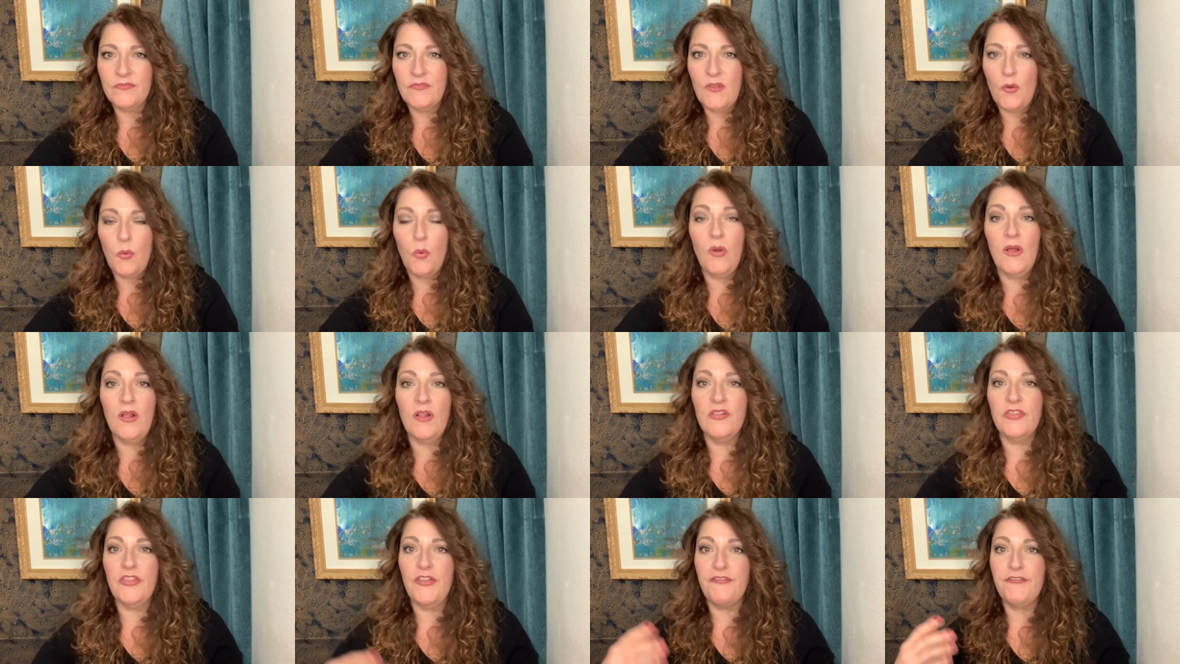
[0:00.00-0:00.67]

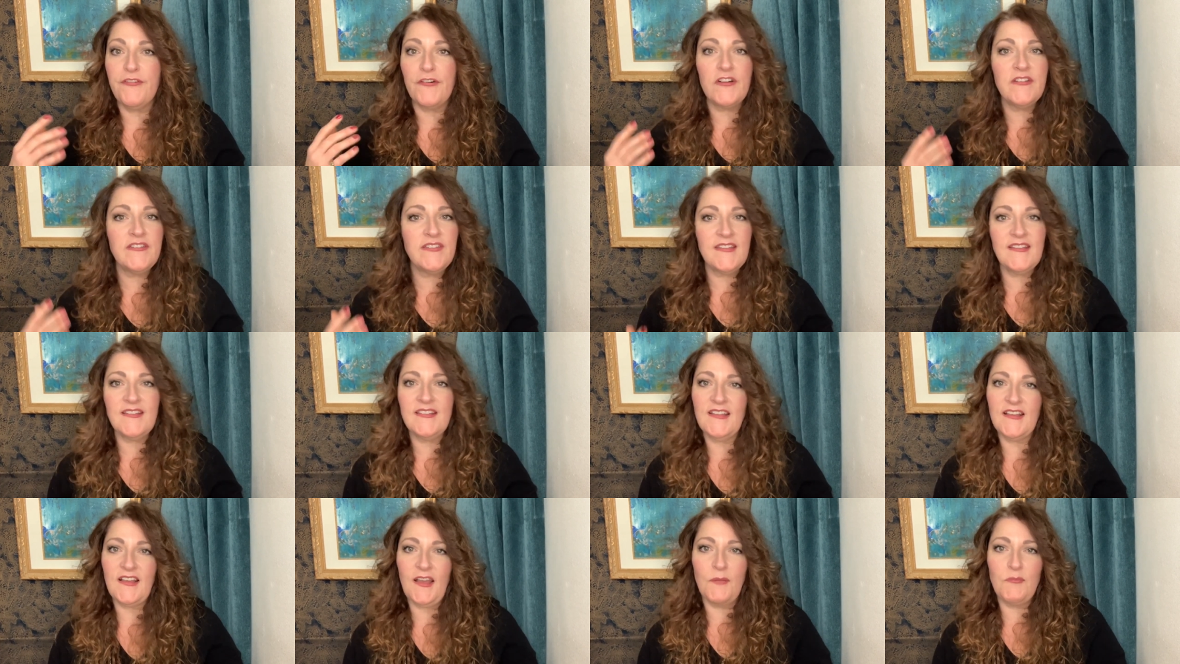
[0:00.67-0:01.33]
Well, the first
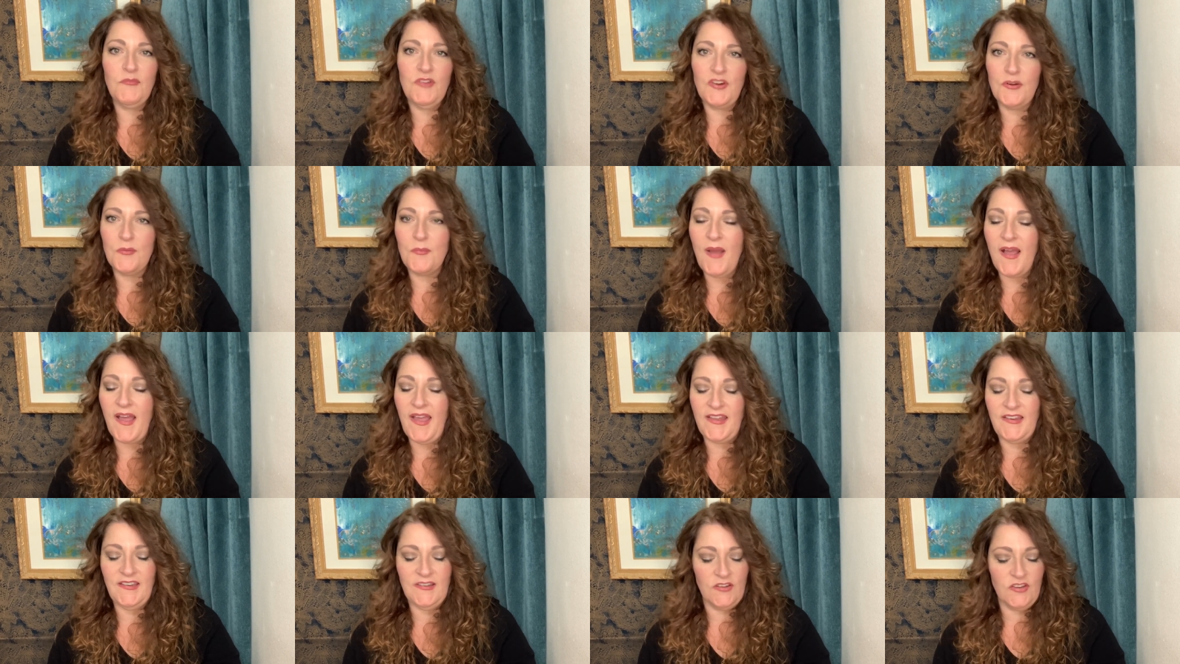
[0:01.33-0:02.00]
thing that come to your
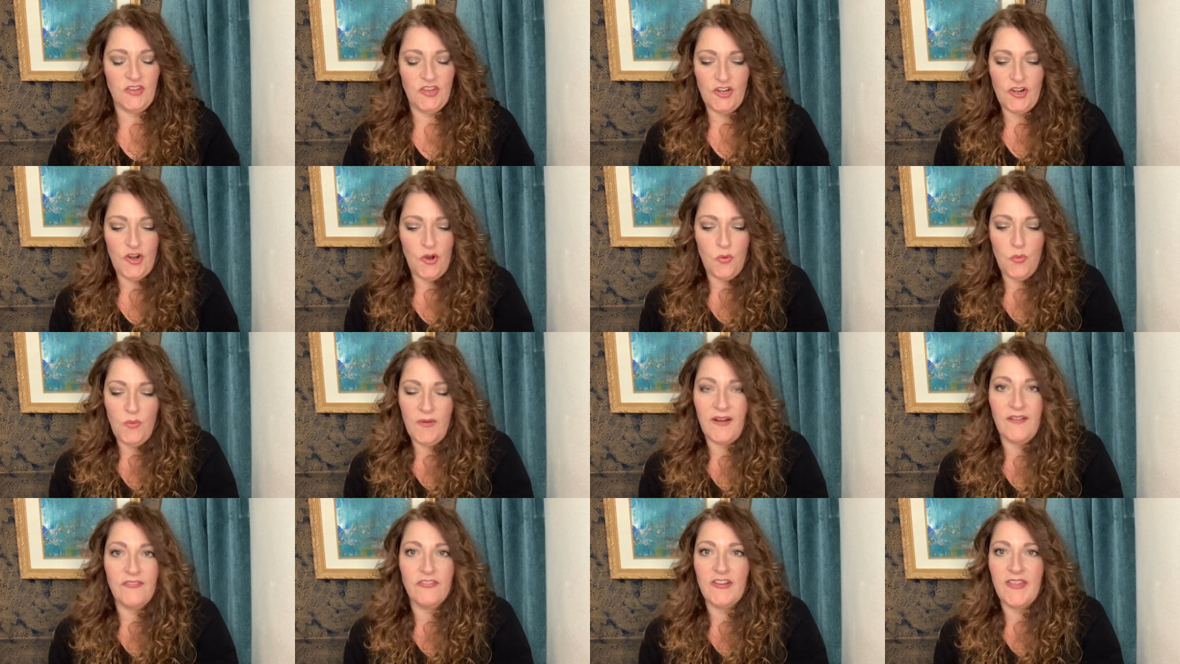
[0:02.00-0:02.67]
mind, you know,
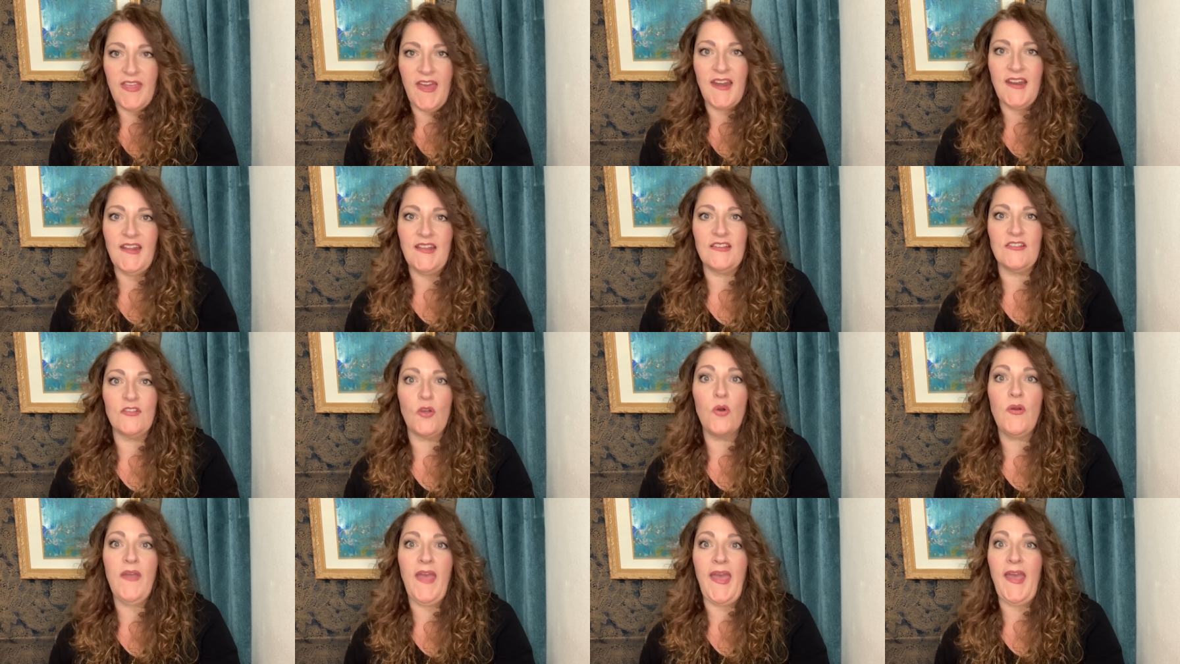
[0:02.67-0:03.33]
whatever that is.
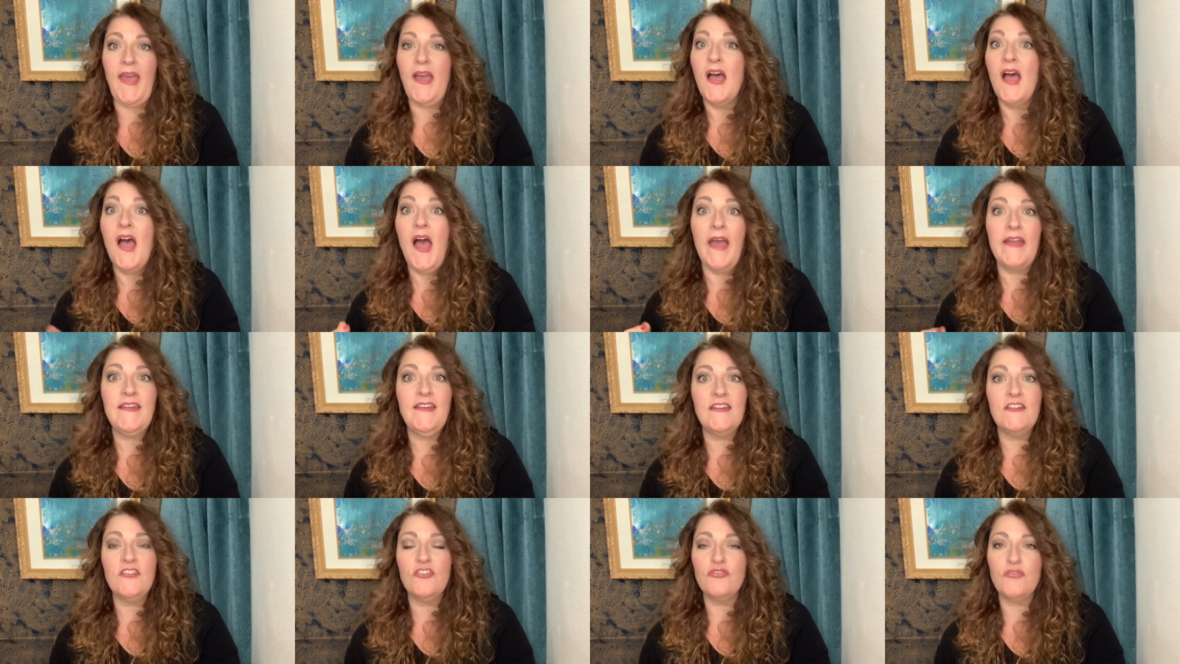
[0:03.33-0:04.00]
Okay, I
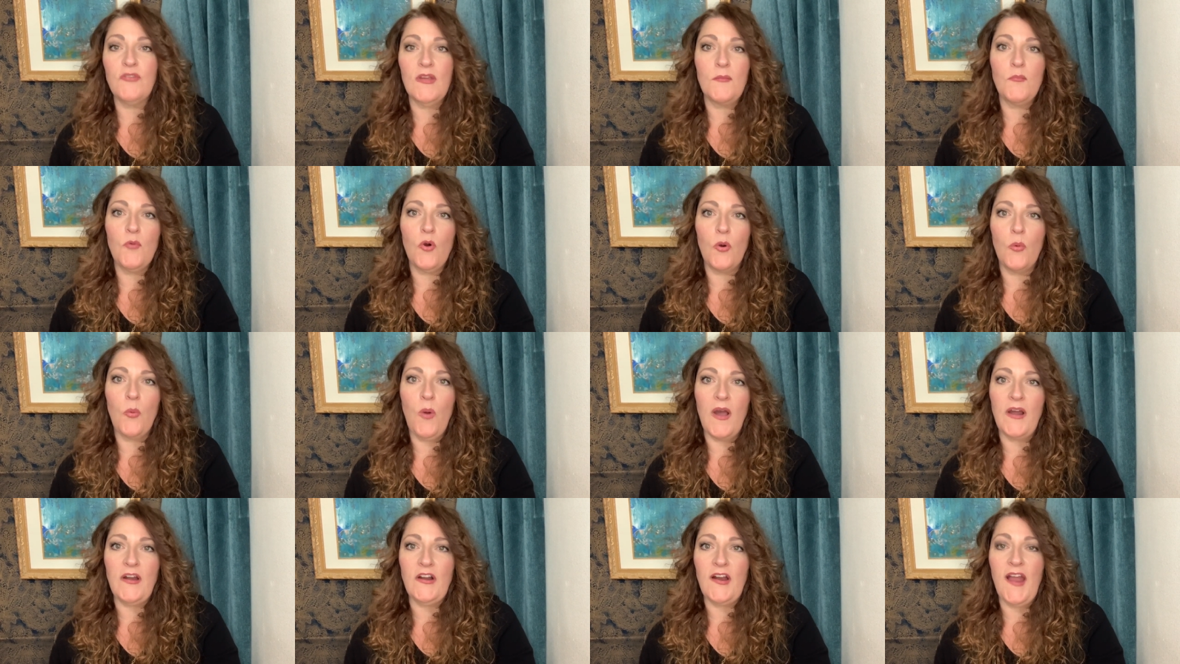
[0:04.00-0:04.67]
need to drink more
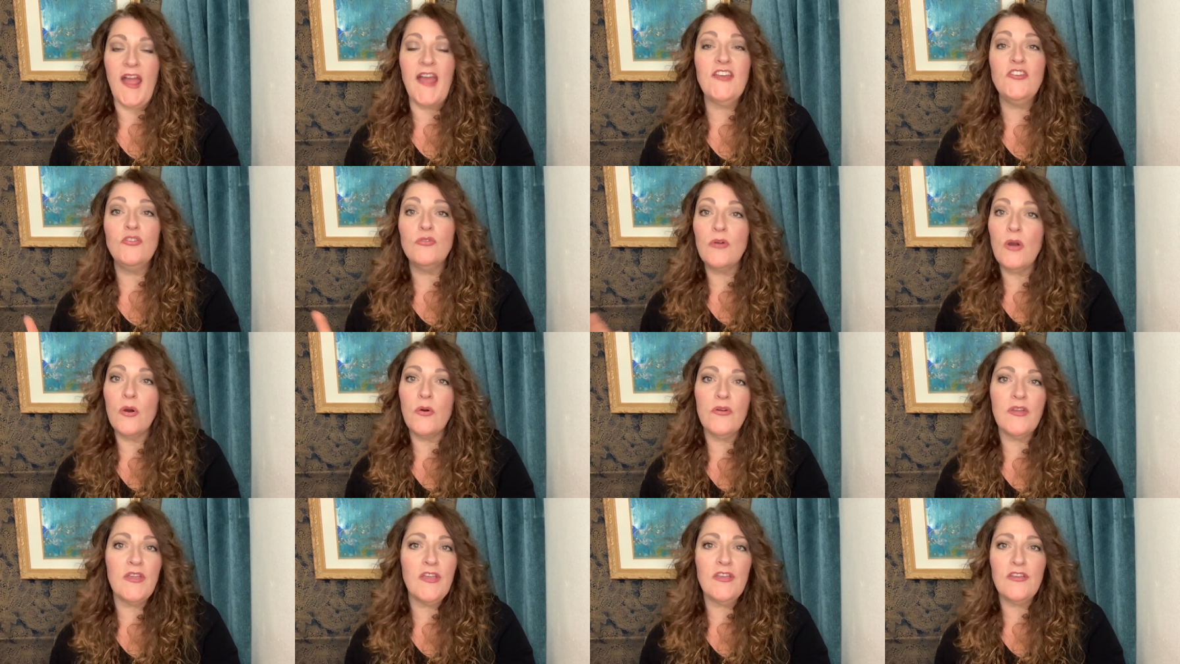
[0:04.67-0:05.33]
water. And you
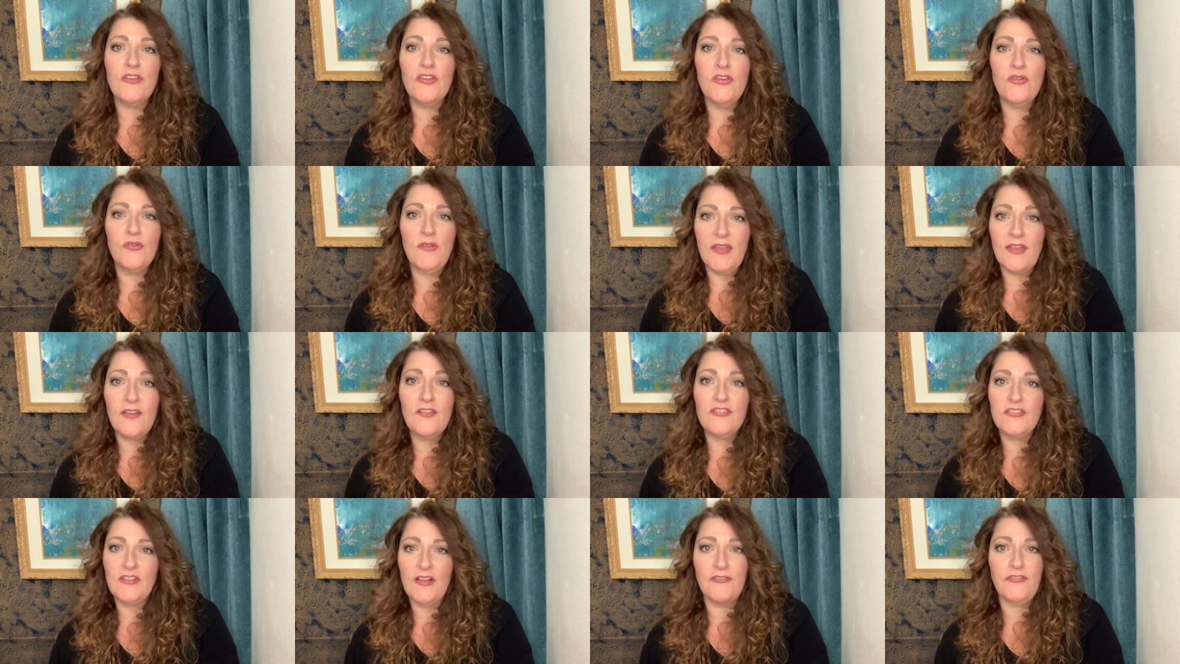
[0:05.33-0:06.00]
go and get, you get
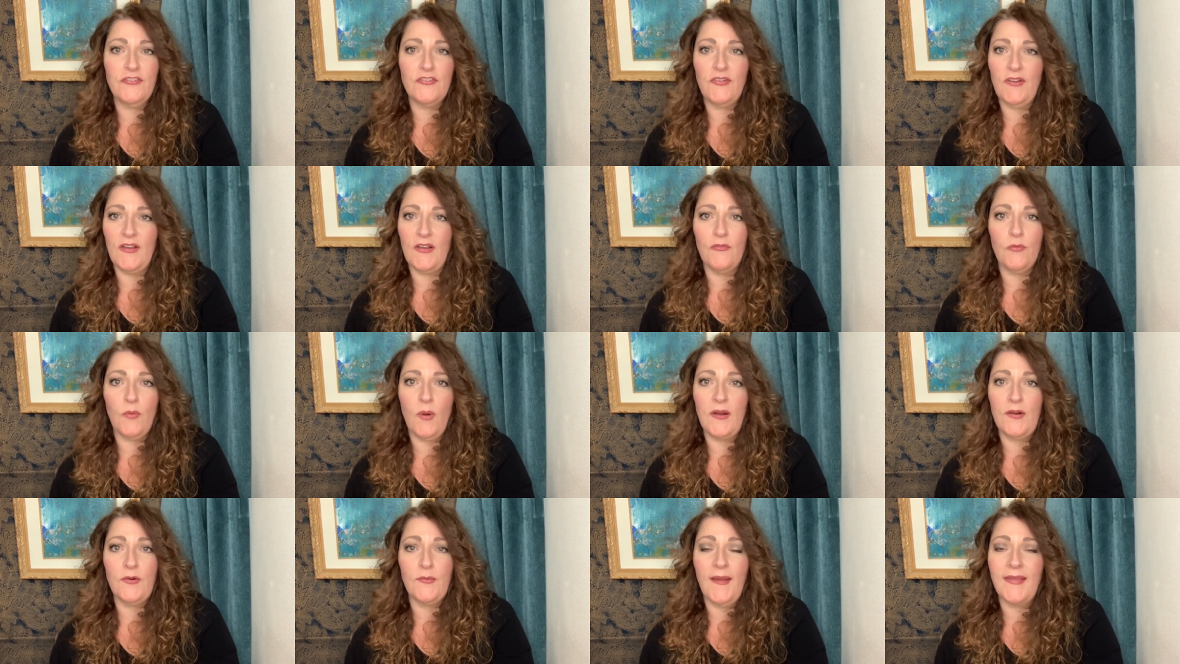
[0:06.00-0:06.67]
yourself a drink of
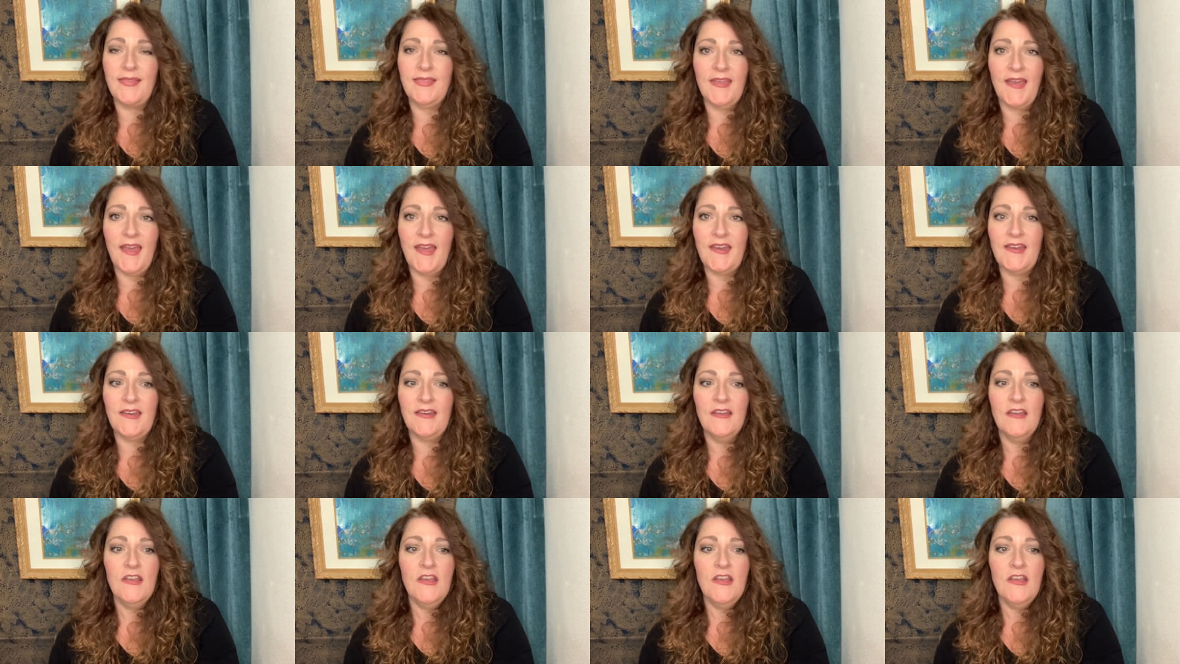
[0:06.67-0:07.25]
water right then.